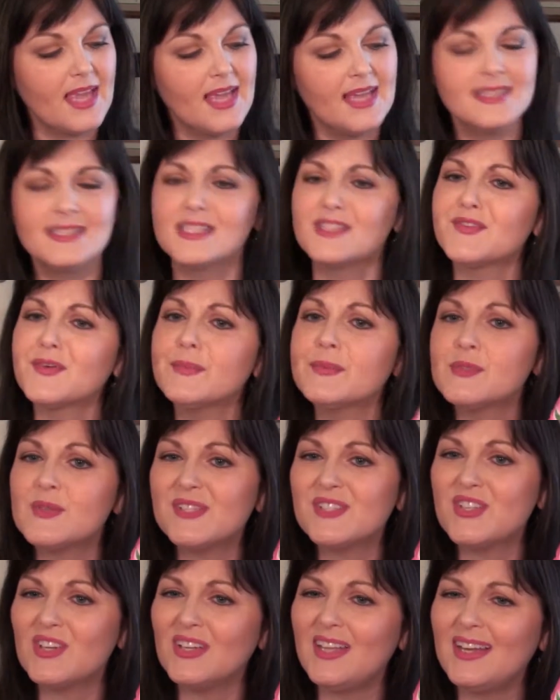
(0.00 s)
it says from
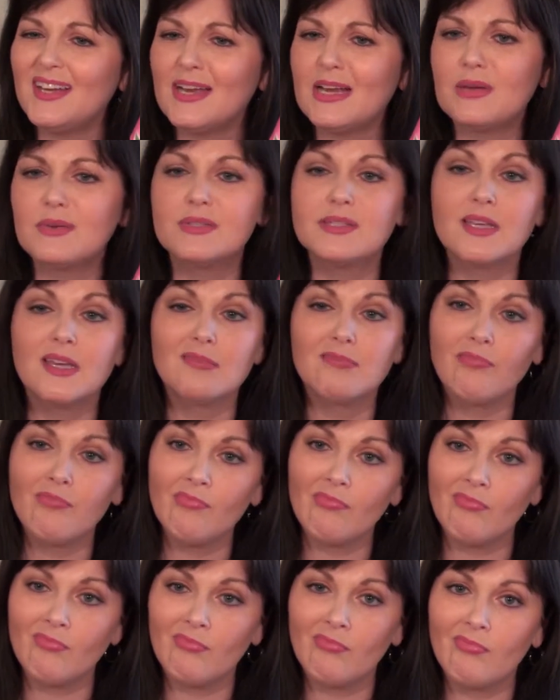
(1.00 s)
Switzerland, and I was like,
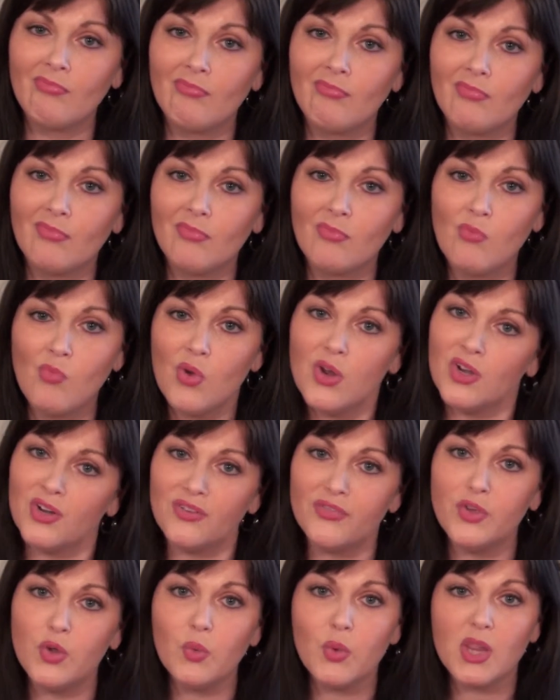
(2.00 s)
I
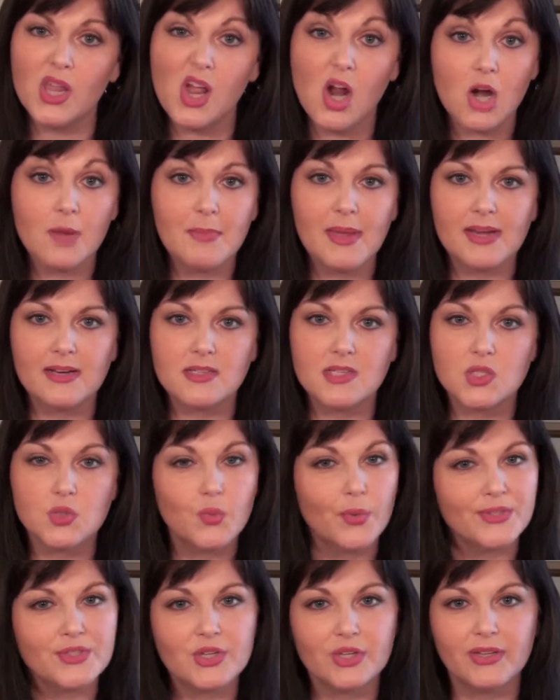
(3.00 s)
wonder if you really are made in
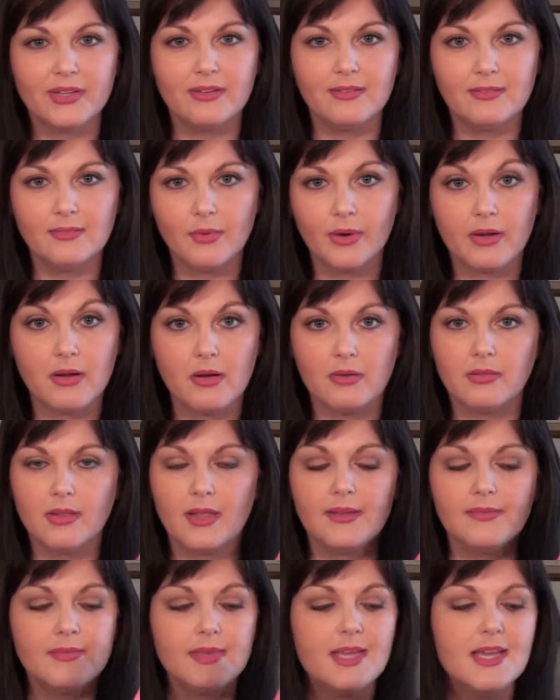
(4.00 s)
Switzerland,
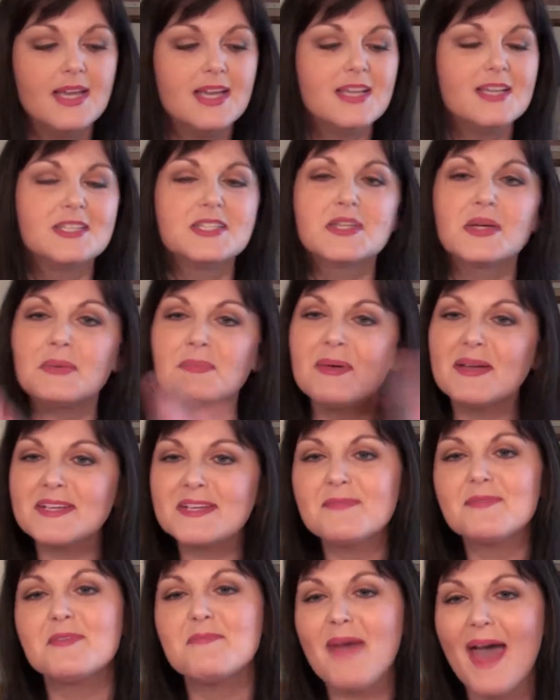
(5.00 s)
Ricola. So I
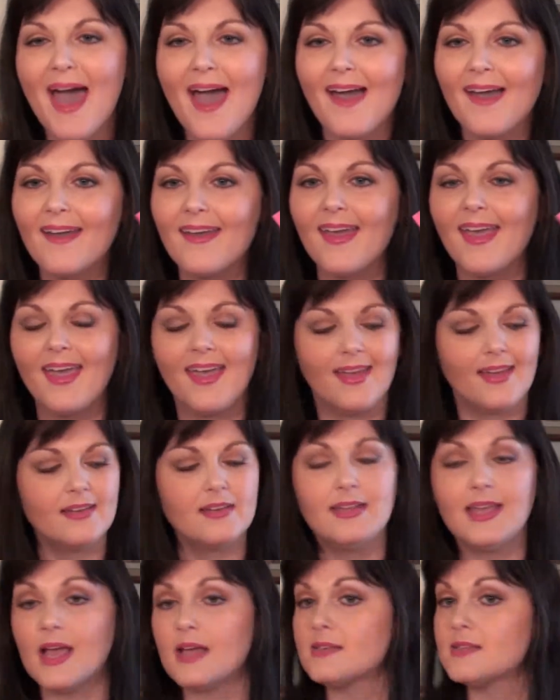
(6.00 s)
picked up the bag,
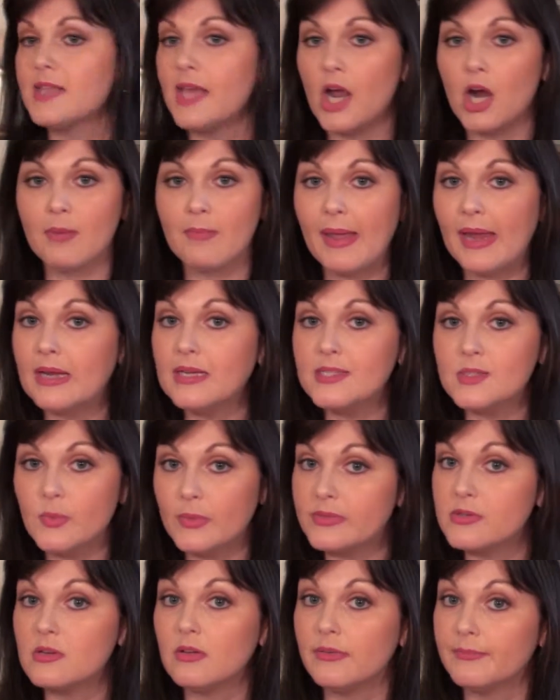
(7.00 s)
and yes, they are made in
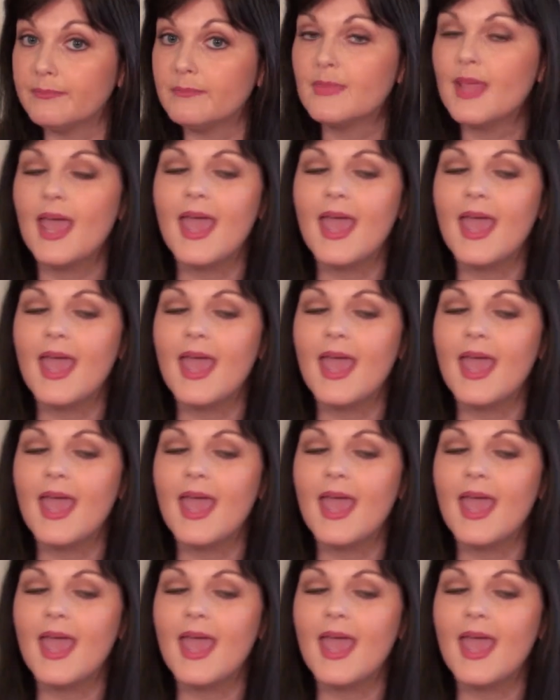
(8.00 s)
Switzerland.